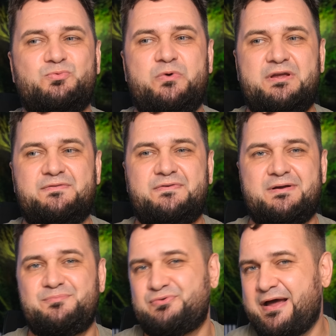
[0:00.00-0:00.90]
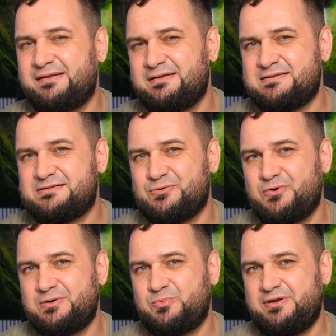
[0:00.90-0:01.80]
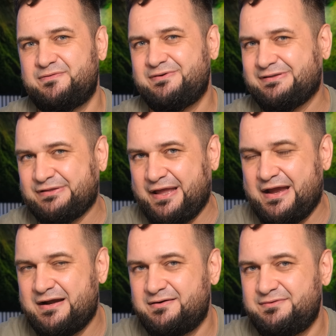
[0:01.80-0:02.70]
with brightness or with glare,